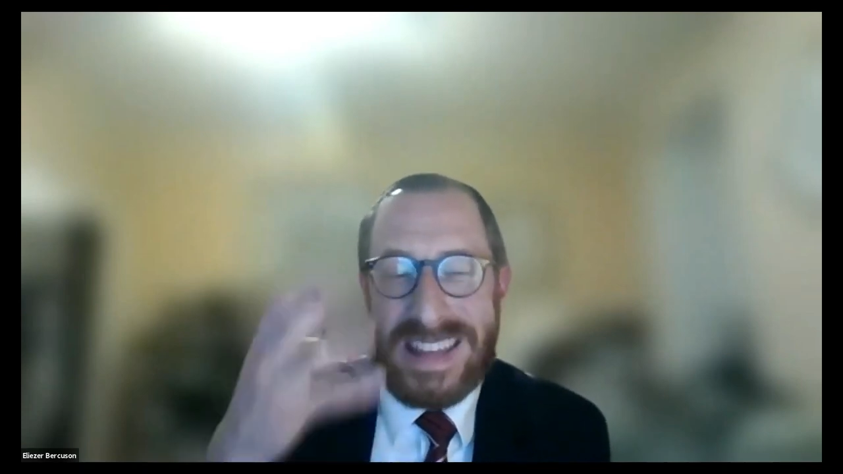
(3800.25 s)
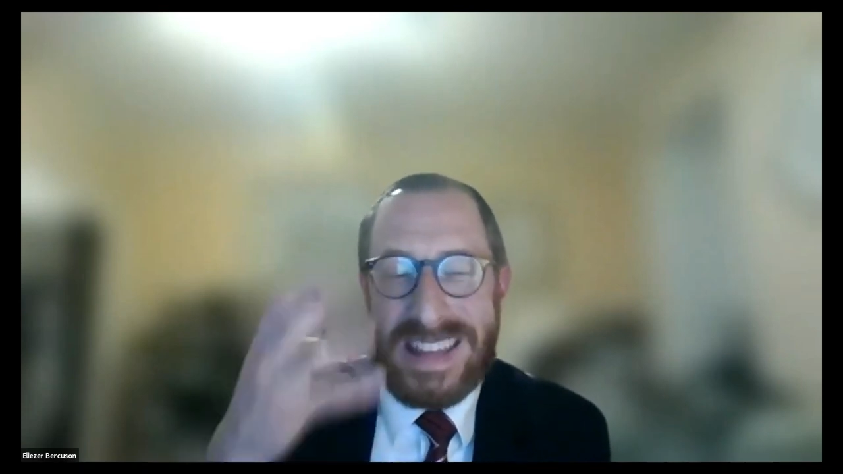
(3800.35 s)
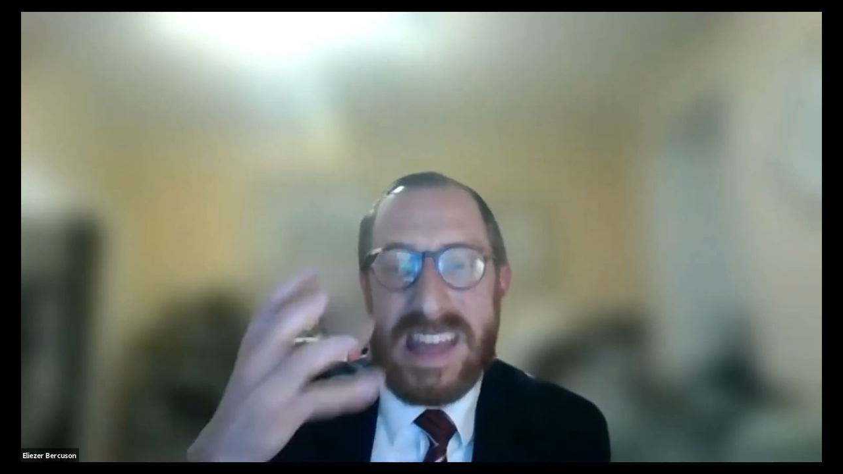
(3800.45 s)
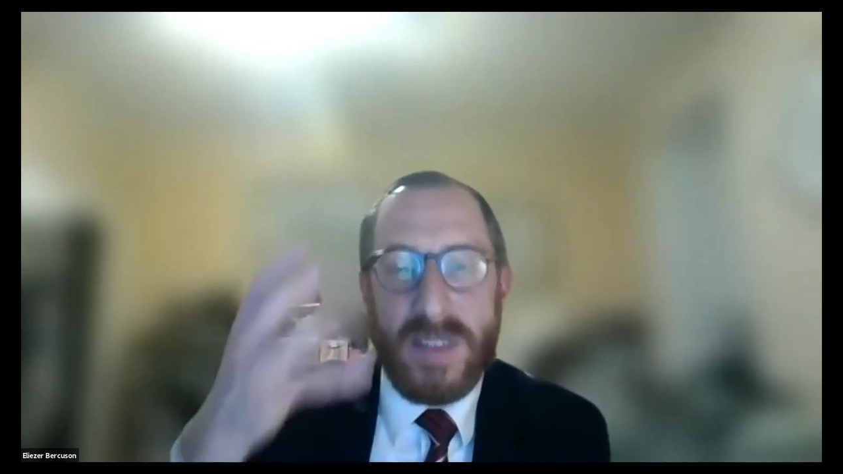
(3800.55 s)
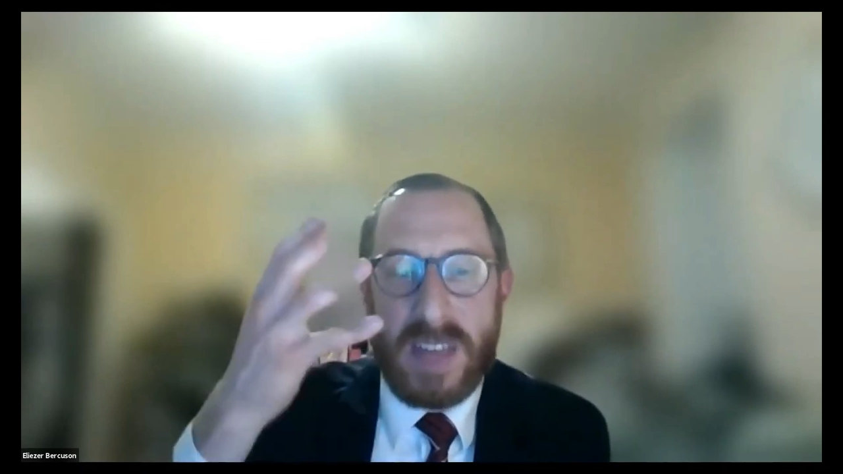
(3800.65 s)

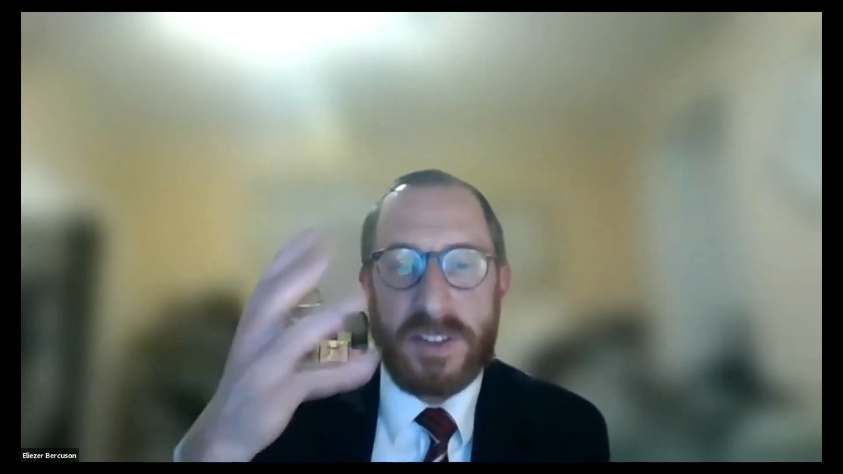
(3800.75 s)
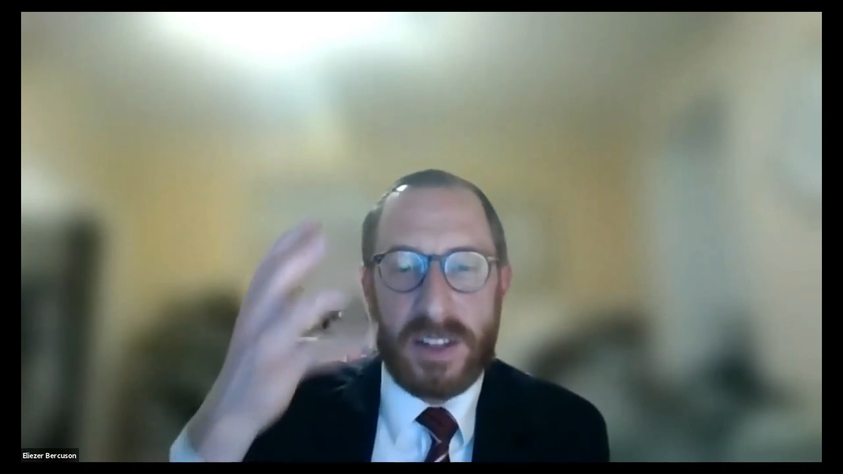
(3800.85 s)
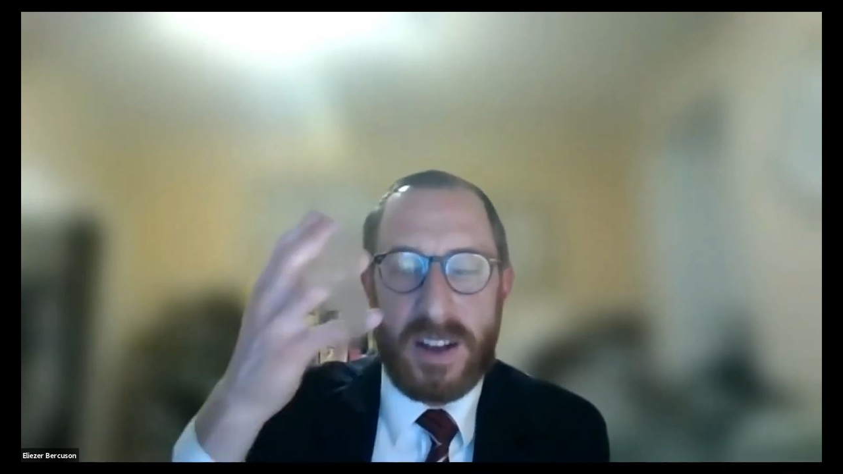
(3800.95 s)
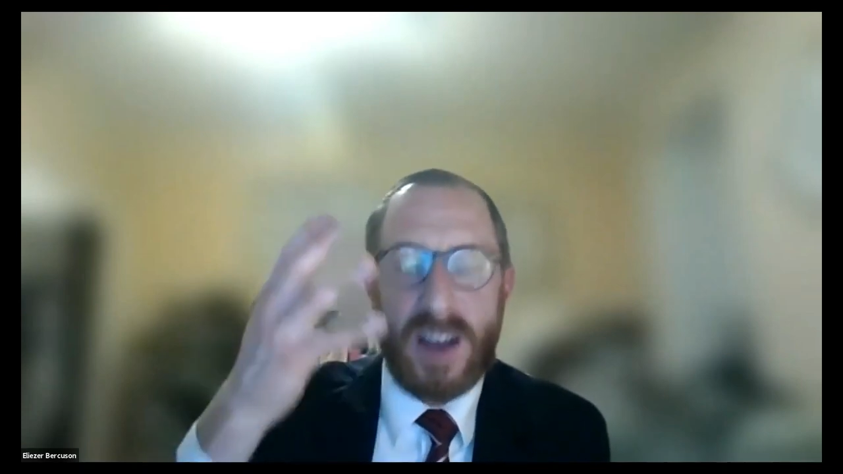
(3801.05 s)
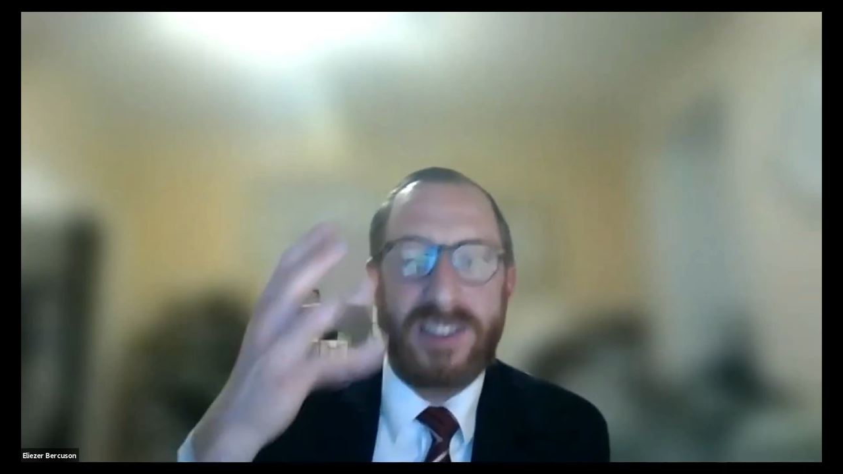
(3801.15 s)
even if it's
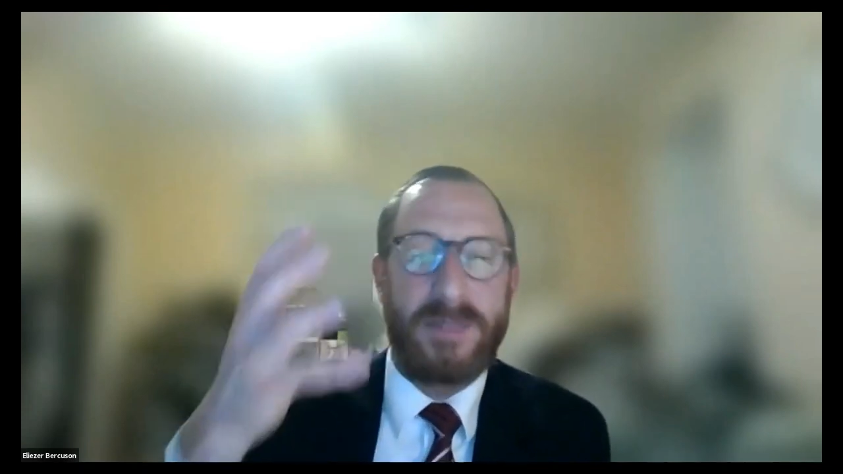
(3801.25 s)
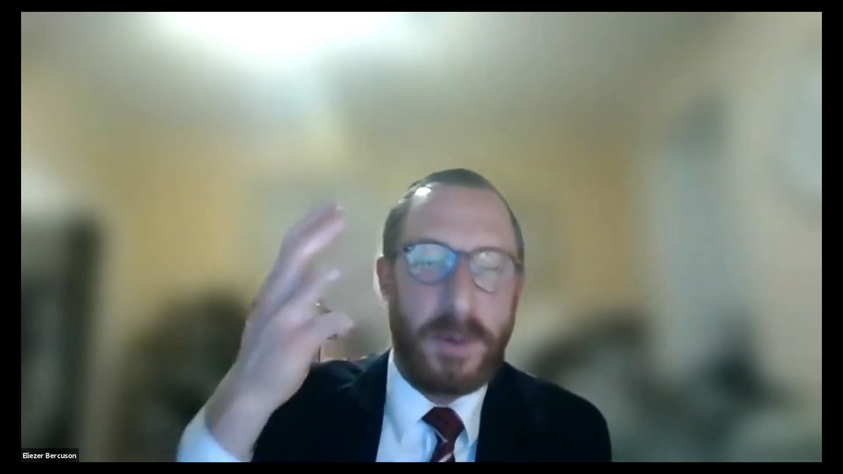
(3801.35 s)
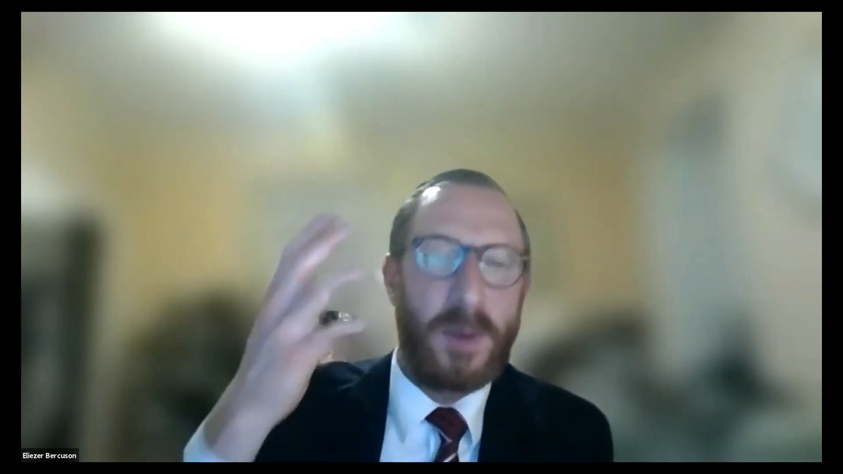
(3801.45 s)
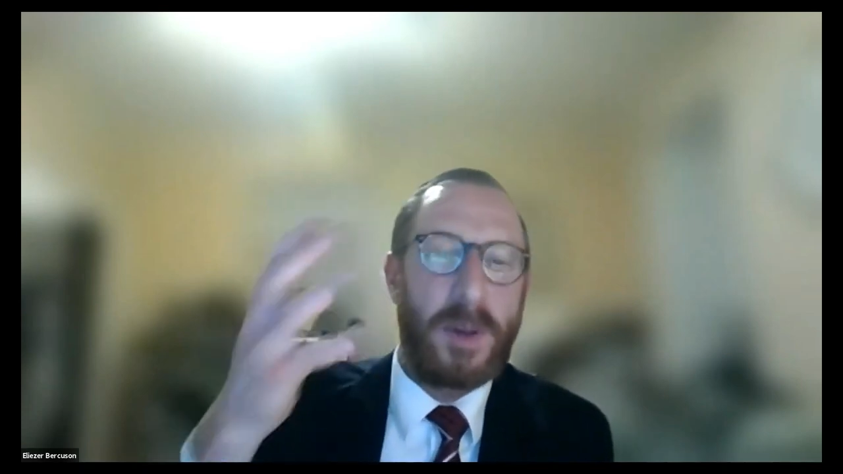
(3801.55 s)
a custom that